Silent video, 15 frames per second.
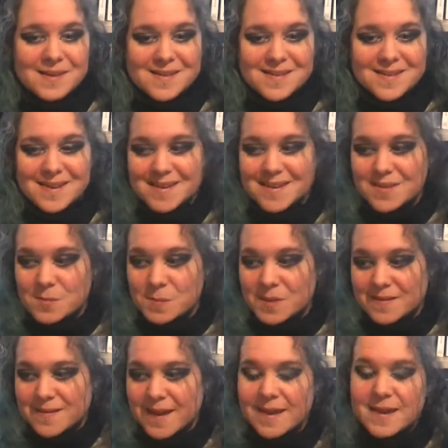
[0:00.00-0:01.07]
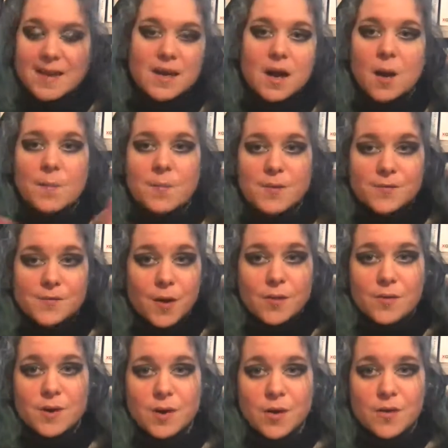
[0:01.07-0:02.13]
sick has been taking up
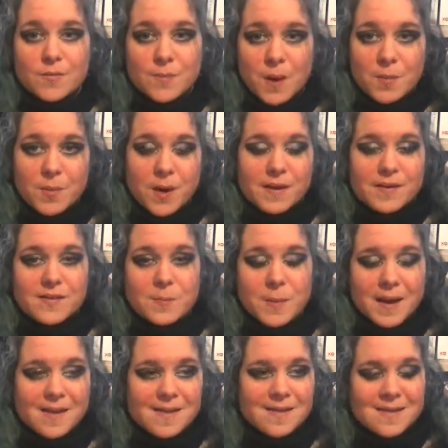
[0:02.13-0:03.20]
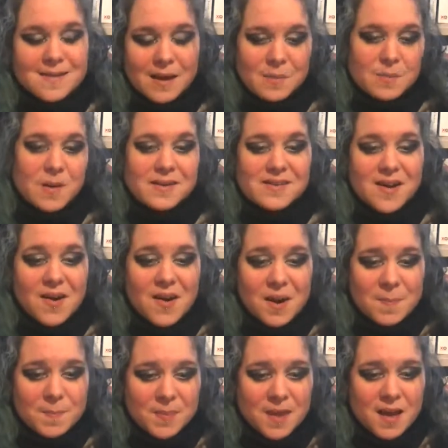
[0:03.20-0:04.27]
rather a lot of my brain space and my
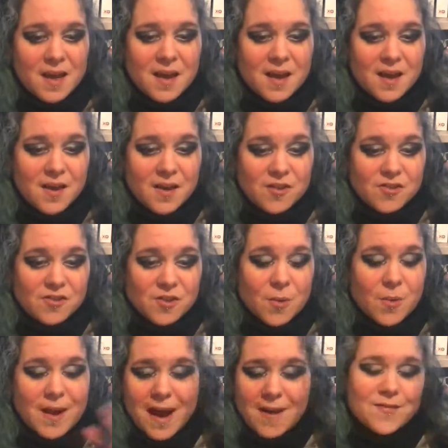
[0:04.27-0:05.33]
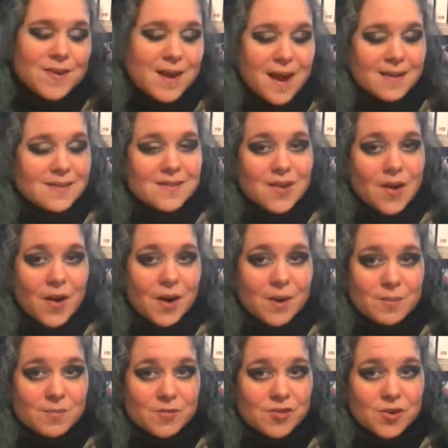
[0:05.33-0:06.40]
time, so I haven't had
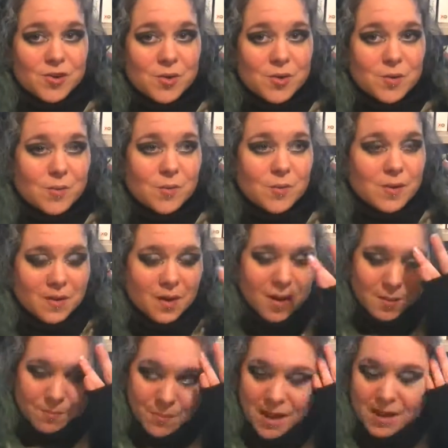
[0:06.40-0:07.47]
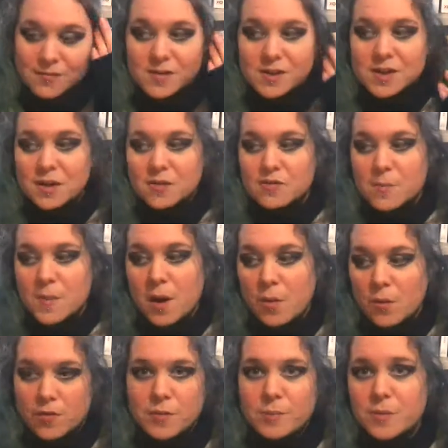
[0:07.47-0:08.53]
time to, like, make videos about
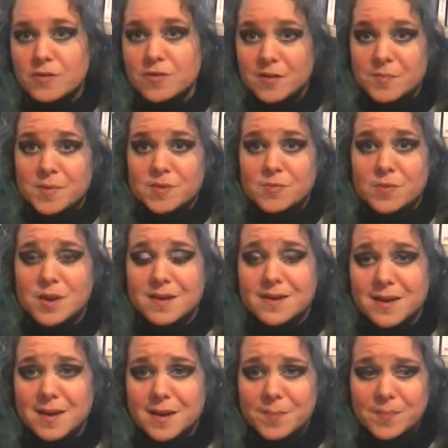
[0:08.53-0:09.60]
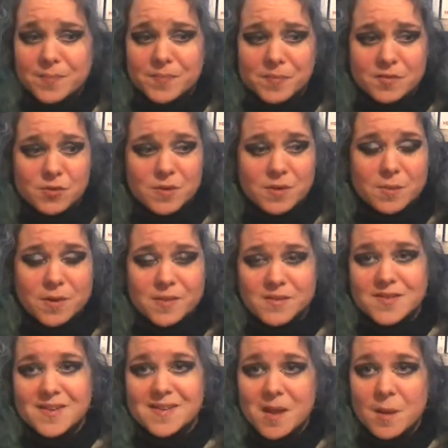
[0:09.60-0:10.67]
all the books I've been reading during the month of
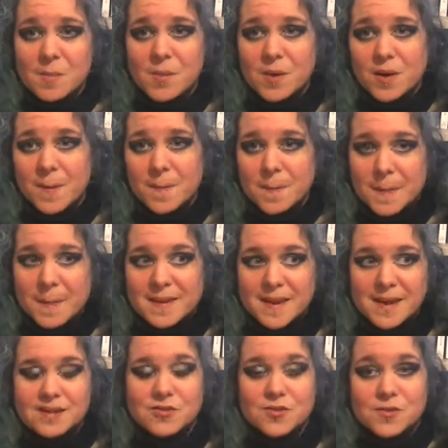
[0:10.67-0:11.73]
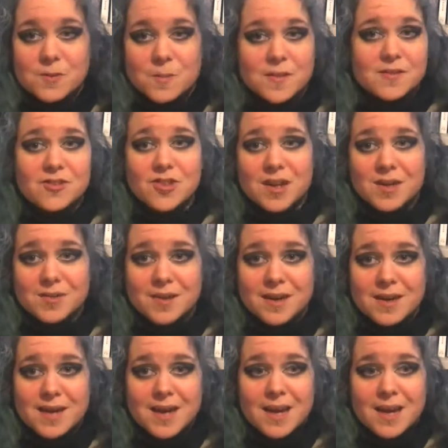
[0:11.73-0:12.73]
December and during the month of January.